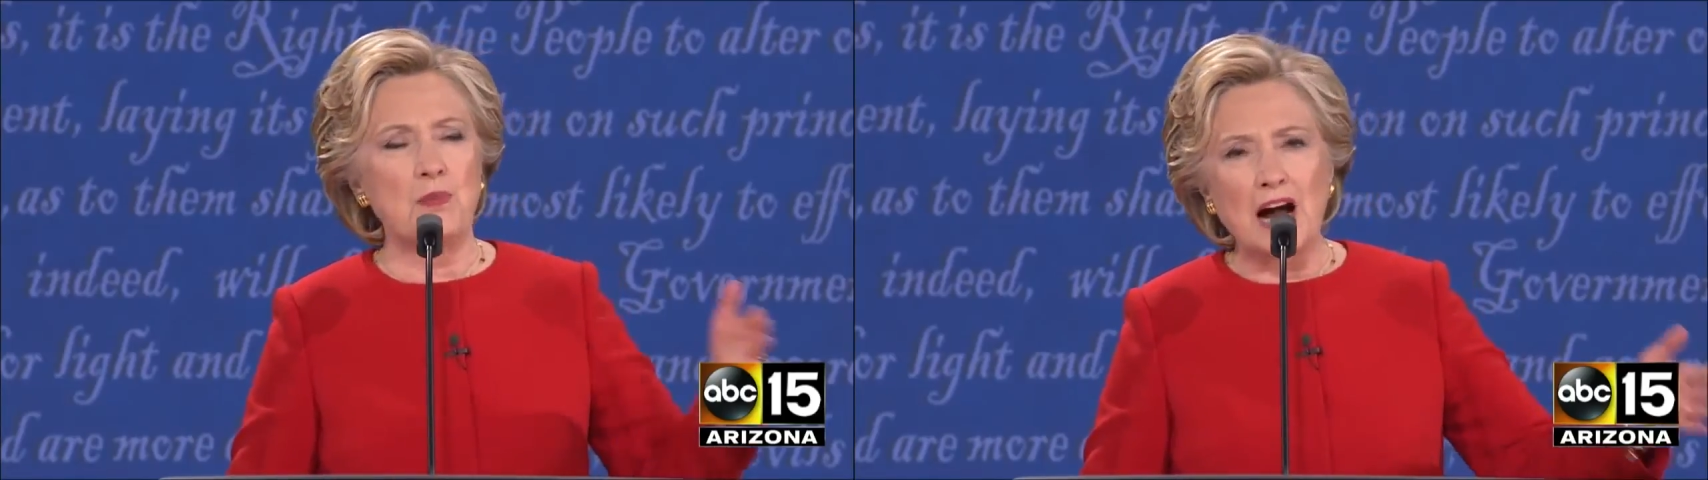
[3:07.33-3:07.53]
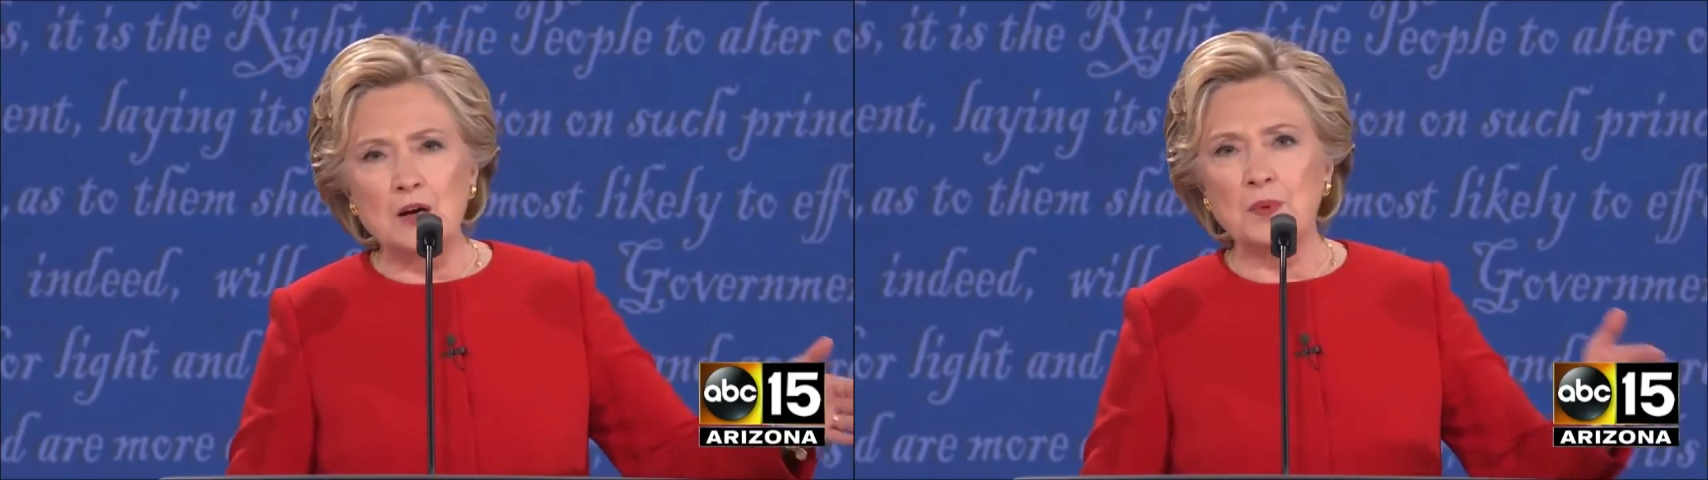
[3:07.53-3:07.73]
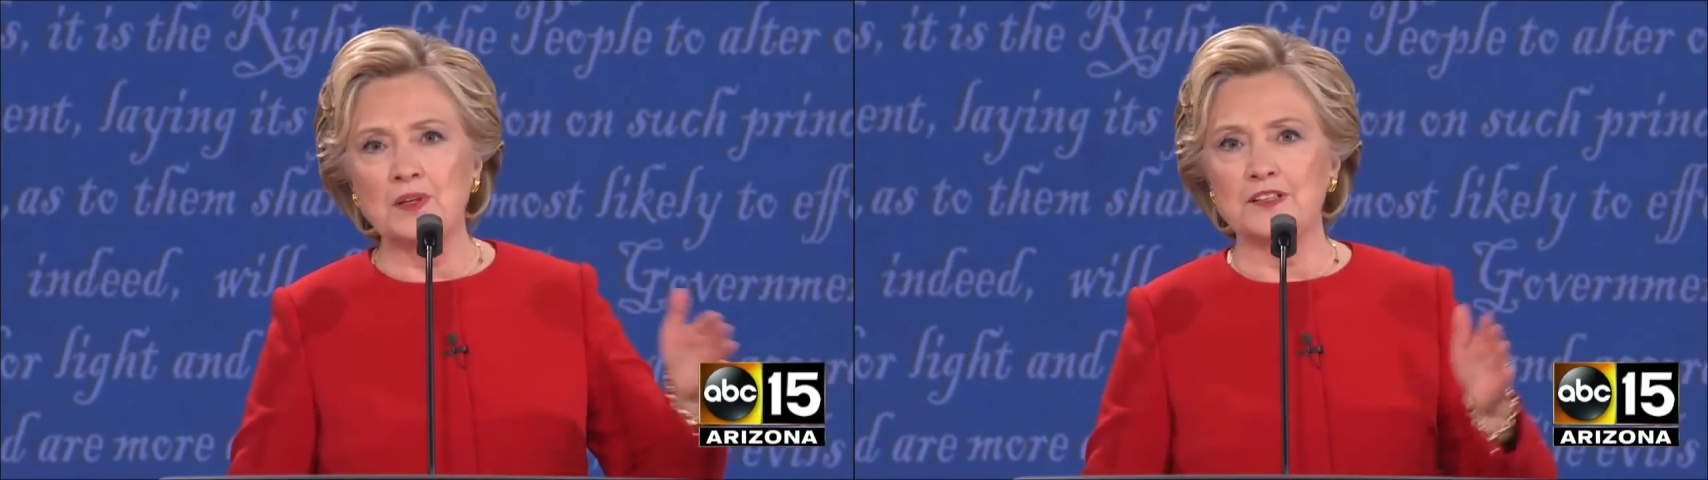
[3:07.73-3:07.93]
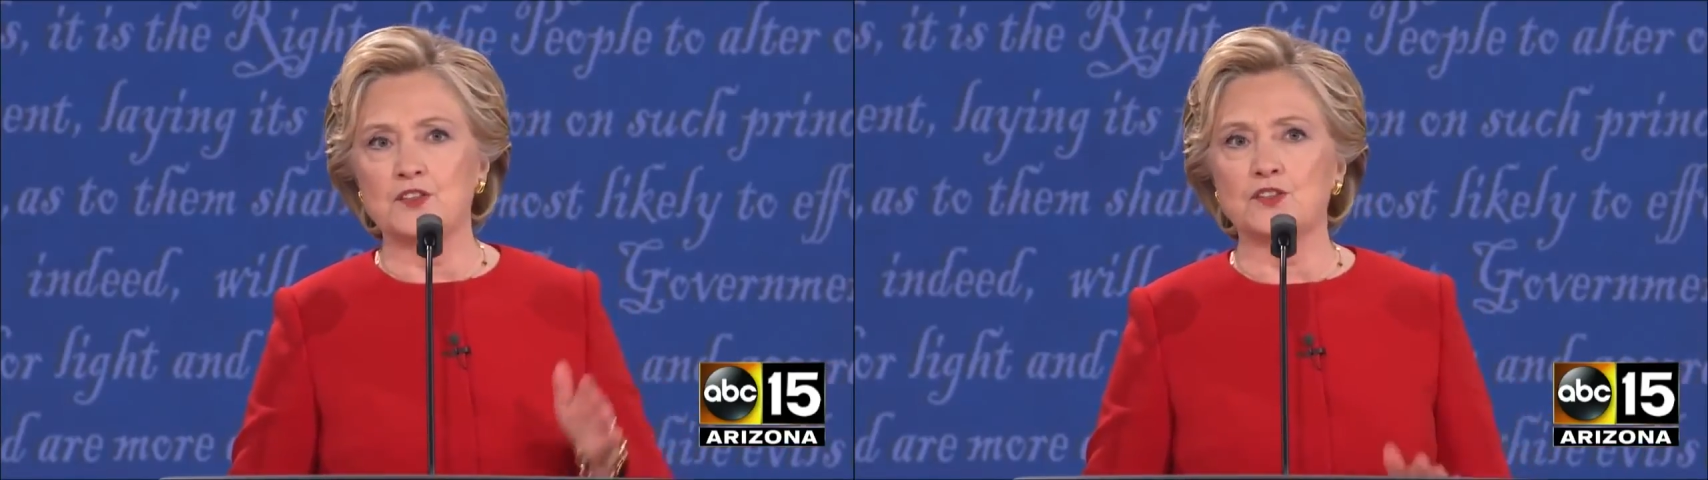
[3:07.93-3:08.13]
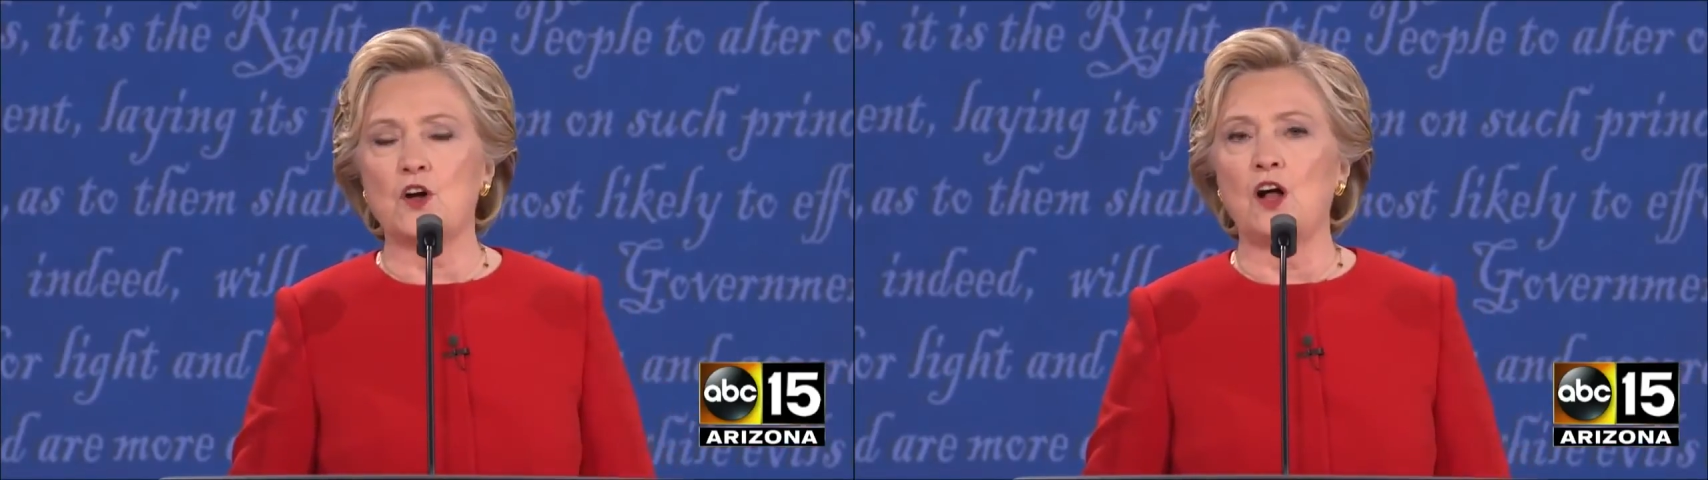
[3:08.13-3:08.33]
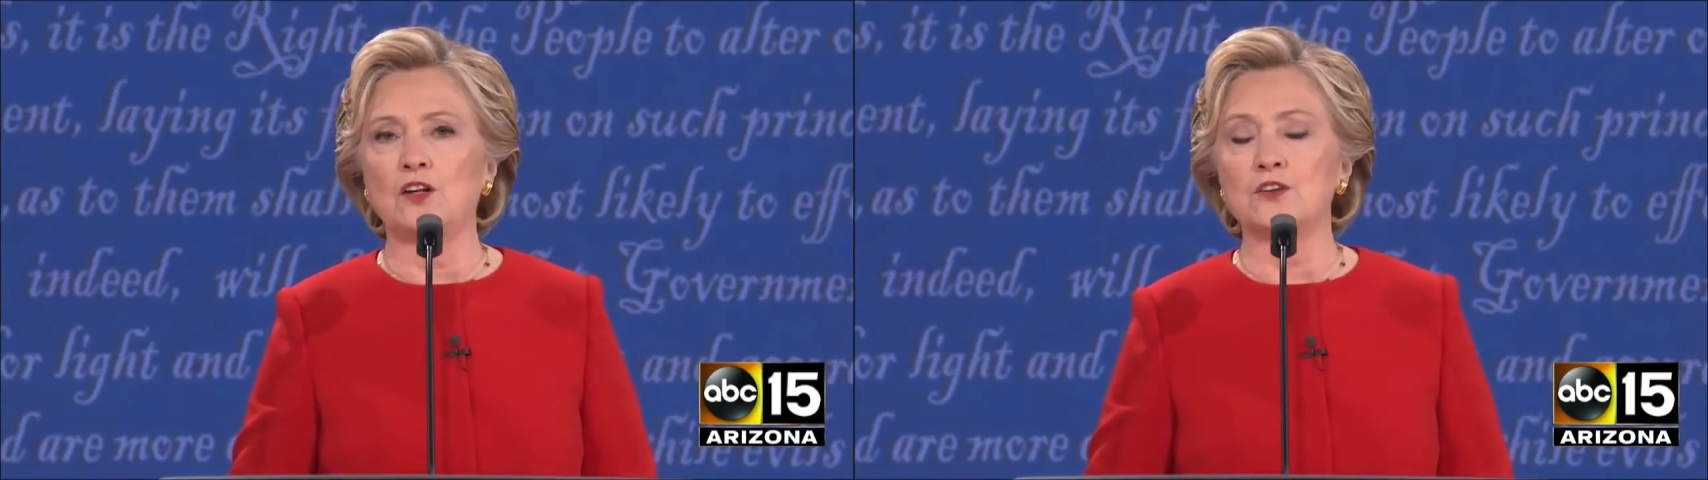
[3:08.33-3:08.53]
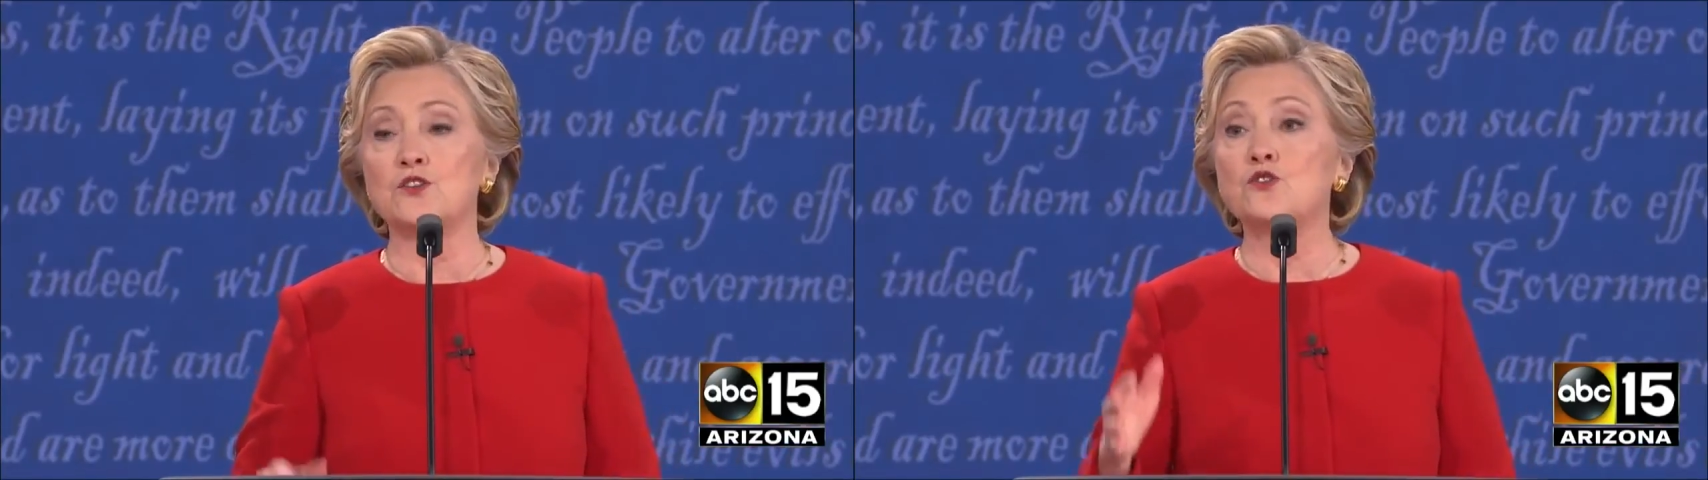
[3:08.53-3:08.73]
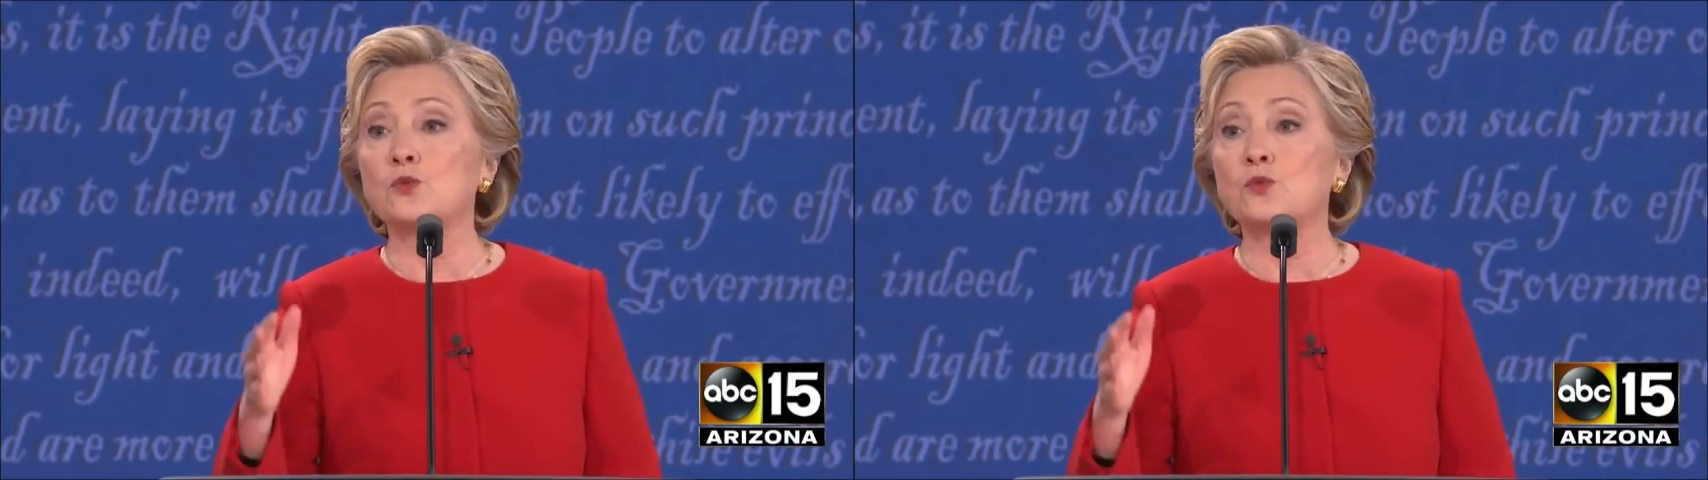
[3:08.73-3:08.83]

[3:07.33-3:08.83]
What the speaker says: marble installers,